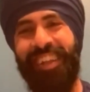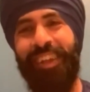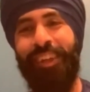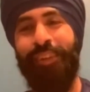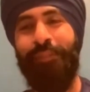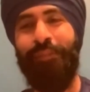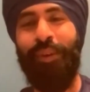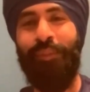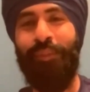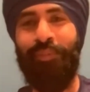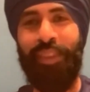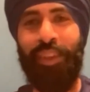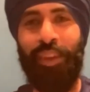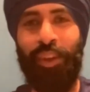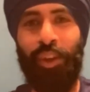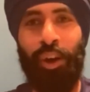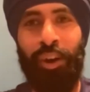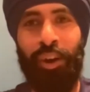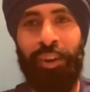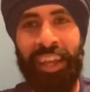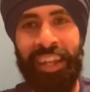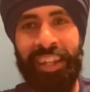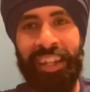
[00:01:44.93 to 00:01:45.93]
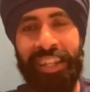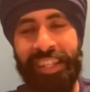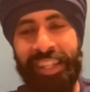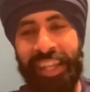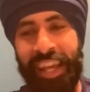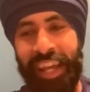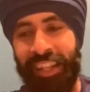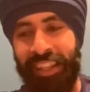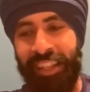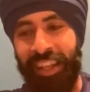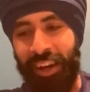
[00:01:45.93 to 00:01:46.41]
But Goggins
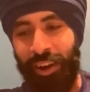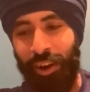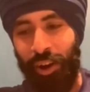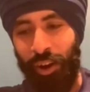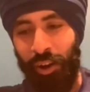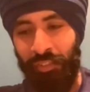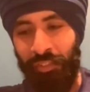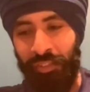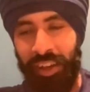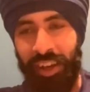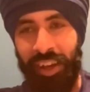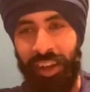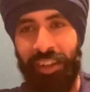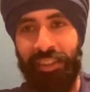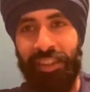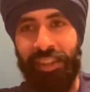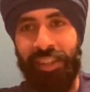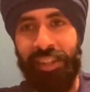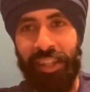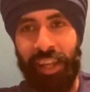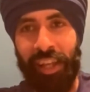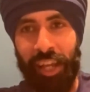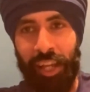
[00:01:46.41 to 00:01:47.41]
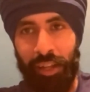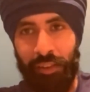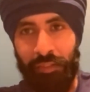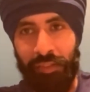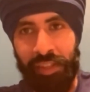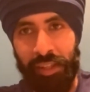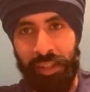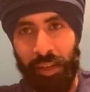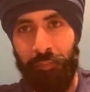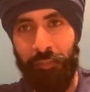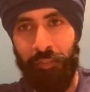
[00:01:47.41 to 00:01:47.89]
said that on the other side of
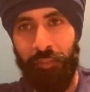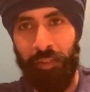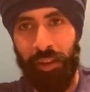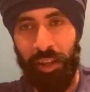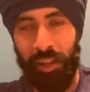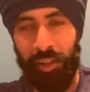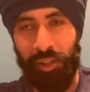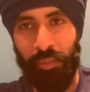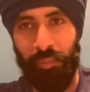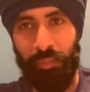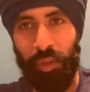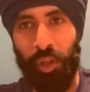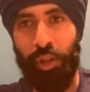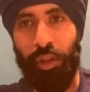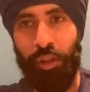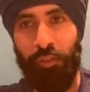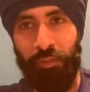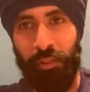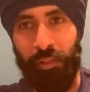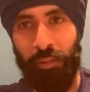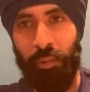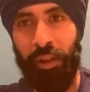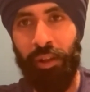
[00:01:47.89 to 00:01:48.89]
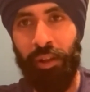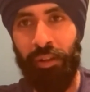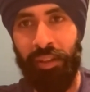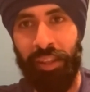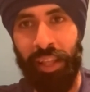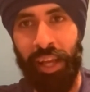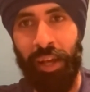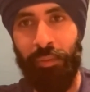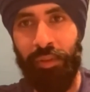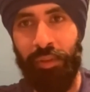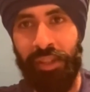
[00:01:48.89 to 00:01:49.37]
suffering is a beautiful world.
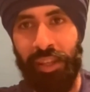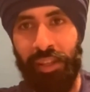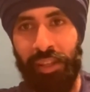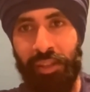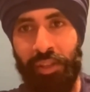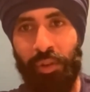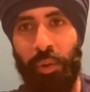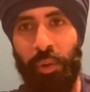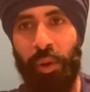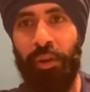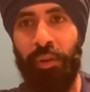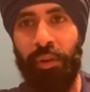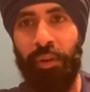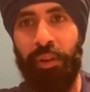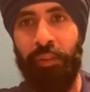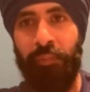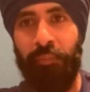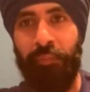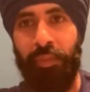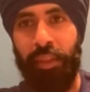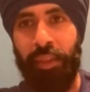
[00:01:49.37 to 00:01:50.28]
That was his quote.